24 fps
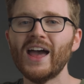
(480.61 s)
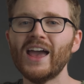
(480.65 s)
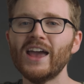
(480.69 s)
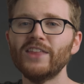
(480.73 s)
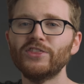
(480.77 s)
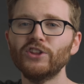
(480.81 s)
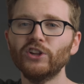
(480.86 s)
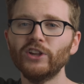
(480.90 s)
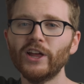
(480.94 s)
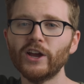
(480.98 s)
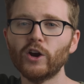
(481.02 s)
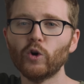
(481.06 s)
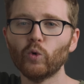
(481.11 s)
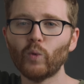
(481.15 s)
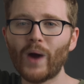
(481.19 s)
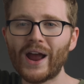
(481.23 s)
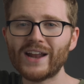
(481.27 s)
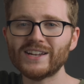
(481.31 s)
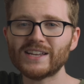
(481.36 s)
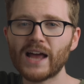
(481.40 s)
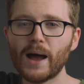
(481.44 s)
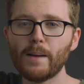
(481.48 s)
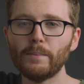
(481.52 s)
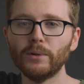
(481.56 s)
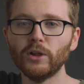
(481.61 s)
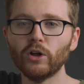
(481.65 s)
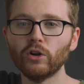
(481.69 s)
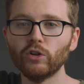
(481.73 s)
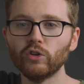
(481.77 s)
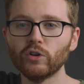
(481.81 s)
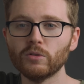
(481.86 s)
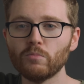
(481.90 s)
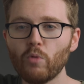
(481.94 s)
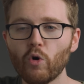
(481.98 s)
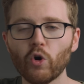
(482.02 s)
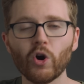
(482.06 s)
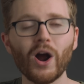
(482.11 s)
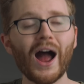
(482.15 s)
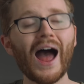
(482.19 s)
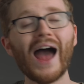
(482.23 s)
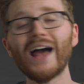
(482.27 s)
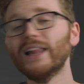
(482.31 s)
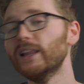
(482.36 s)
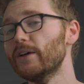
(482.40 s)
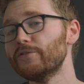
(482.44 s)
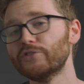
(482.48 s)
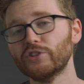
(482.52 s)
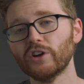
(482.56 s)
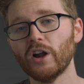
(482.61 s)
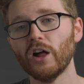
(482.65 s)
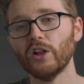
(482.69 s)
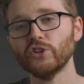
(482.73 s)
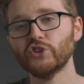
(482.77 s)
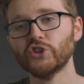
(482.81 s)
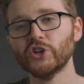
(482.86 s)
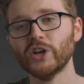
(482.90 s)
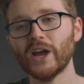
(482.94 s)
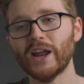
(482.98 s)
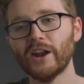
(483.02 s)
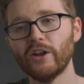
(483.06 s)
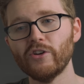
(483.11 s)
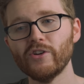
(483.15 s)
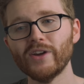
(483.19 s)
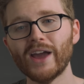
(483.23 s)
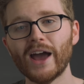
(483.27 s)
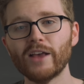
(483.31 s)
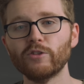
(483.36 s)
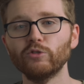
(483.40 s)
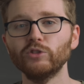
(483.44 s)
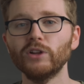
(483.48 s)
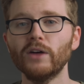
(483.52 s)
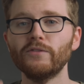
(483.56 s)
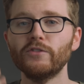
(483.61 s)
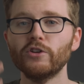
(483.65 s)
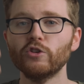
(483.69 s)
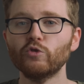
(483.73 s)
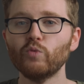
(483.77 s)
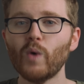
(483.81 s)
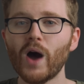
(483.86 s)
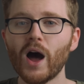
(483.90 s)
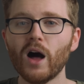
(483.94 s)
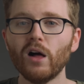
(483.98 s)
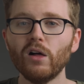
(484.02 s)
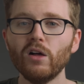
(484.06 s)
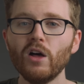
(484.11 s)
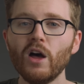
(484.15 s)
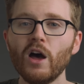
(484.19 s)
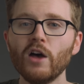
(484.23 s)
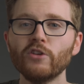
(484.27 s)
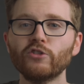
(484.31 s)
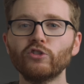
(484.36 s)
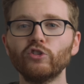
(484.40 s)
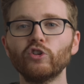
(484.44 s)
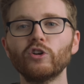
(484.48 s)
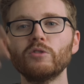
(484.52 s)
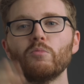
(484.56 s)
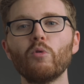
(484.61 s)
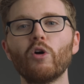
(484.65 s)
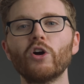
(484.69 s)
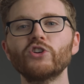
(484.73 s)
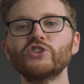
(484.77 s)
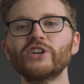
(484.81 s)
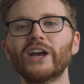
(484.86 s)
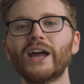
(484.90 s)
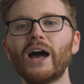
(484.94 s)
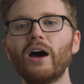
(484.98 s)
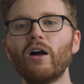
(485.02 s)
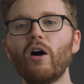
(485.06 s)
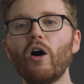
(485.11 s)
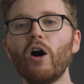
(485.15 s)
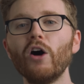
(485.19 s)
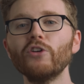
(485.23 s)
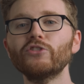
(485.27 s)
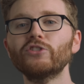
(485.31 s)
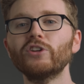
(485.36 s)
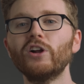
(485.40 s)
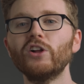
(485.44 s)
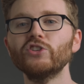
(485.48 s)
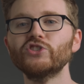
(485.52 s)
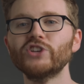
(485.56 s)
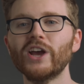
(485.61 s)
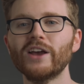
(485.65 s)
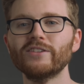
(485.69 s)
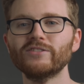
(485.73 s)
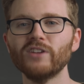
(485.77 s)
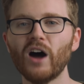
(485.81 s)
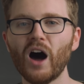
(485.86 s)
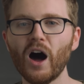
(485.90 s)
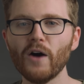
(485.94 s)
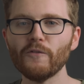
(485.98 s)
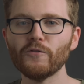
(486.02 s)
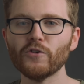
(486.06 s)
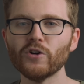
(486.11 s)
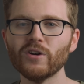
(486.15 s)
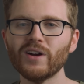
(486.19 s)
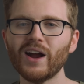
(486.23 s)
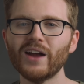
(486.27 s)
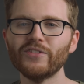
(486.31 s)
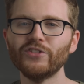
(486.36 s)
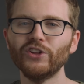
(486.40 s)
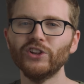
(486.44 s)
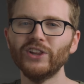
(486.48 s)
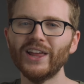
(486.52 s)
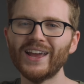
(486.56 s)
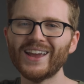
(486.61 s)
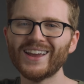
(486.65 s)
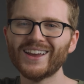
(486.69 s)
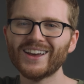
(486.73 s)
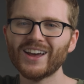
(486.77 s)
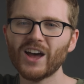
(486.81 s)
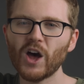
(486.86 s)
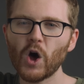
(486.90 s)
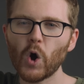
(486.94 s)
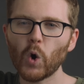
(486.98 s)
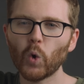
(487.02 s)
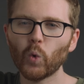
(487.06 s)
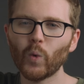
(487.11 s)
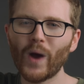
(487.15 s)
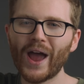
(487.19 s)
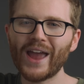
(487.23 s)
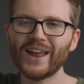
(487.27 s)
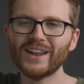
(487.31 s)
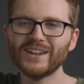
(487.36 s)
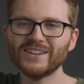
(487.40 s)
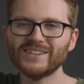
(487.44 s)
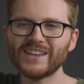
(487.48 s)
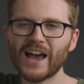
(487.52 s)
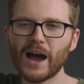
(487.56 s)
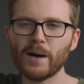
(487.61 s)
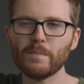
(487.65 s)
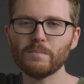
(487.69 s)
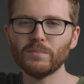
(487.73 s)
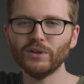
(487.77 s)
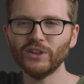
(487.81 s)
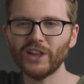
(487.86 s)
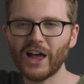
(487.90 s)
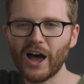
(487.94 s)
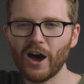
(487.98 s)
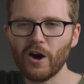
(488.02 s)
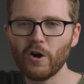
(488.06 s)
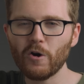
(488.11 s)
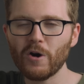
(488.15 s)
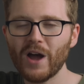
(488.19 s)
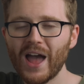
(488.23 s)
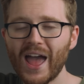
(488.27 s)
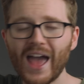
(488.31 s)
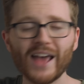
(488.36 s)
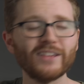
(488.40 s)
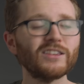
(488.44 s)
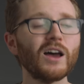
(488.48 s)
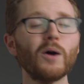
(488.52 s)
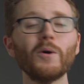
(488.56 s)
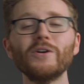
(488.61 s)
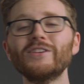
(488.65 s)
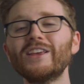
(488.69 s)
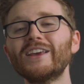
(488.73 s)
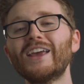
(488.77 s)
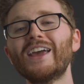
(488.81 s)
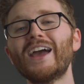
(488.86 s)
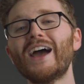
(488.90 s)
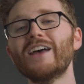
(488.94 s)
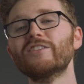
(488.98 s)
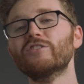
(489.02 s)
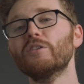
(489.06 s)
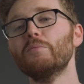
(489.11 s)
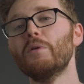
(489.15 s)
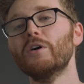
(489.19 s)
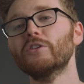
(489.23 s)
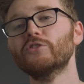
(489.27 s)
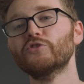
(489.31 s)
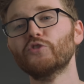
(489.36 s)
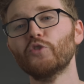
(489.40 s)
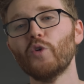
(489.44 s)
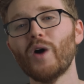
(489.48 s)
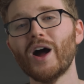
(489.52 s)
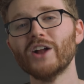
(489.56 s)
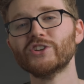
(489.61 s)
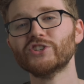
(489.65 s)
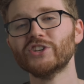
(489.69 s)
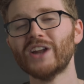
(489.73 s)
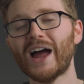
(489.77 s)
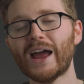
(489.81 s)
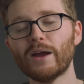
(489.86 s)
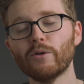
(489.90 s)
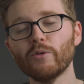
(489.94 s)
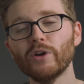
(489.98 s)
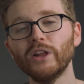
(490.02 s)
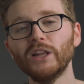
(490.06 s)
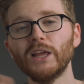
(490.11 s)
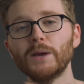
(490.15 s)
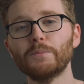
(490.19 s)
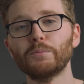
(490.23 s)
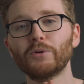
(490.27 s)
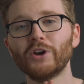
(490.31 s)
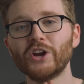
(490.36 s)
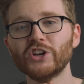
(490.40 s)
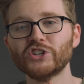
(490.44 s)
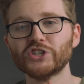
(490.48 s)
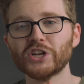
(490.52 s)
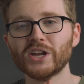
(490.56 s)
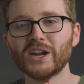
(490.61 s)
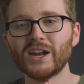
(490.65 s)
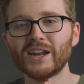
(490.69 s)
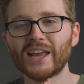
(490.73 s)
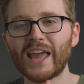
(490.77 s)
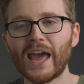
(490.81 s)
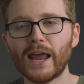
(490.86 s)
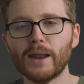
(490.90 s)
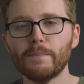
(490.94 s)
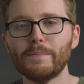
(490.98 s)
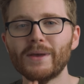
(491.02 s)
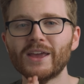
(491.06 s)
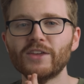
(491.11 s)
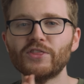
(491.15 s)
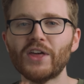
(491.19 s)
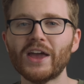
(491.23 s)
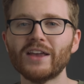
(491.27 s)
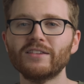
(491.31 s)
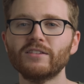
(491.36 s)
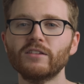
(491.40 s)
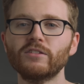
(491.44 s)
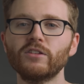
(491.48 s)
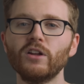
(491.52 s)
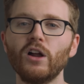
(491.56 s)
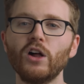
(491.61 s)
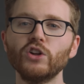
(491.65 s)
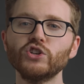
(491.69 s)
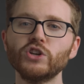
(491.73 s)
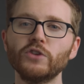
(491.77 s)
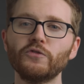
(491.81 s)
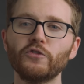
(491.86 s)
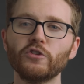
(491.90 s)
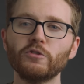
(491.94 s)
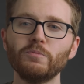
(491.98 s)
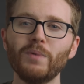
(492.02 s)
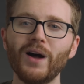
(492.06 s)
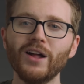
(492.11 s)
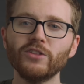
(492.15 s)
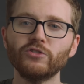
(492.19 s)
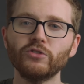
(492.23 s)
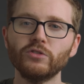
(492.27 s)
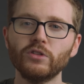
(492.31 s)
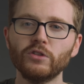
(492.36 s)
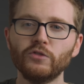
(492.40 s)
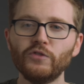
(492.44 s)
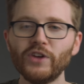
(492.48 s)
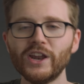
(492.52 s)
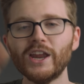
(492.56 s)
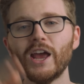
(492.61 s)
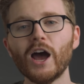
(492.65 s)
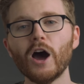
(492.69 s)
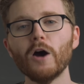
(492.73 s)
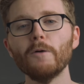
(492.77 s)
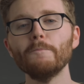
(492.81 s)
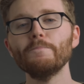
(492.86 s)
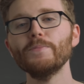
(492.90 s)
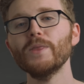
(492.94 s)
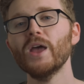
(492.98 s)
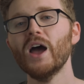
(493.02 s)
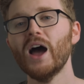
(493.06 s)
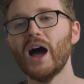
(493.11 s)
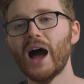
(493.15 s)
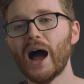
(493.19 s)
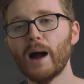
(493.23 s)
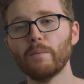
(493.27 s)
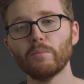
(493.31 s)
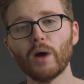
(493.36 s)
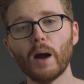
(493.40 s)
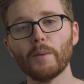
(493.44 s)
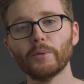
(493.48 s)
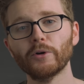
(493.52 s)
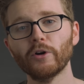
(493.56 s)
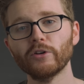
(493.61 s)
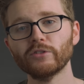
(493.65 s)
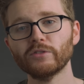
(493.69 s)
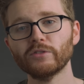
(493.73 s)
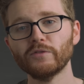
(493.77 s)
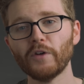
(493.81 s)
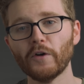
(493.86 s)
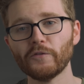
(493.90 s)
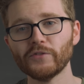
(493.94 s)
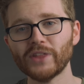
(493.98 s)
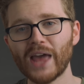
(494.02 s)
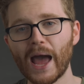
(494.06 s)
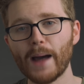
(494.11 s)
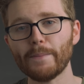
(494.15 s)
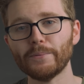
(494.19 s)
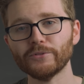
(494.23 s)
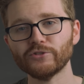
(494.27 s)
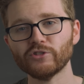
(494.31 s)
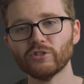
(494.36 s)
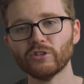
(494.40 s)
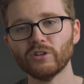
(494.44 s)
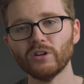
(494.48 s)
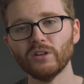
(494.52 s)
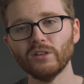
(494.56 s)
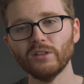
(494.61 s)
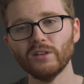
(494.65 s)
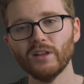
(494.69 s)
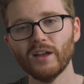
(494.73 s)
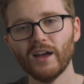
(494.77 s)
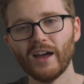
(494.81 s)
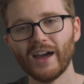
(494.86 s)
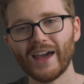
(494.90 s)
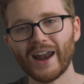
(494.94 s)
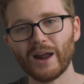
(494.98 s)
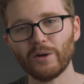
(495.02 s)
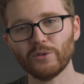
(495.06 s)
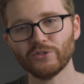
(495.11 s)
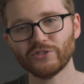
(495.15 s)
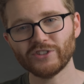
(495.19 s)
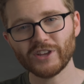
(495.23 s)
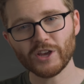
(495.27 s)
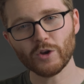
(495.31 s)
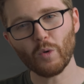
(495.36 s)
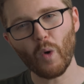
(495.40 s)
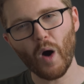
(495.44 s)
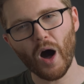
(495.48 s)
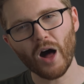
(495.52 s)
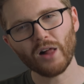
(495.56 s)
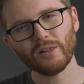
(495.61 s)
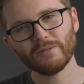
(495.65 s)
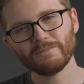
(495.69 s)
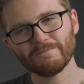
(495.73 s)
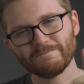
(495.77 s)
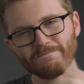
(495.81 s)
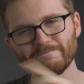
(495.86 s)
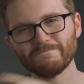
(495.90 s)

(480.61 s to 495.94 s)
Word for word: hit the link right down below to learn more. I love Synology. I know you guys will love it as well. So learn more check out all Synology has to offer at the link right down below. As always, thank you guys so much for watching. I really appreciate it. Again, a big thanks to Synology for sponsoring this video. I'm Robert Rosenfeld from the Apple Circle, and I will see you all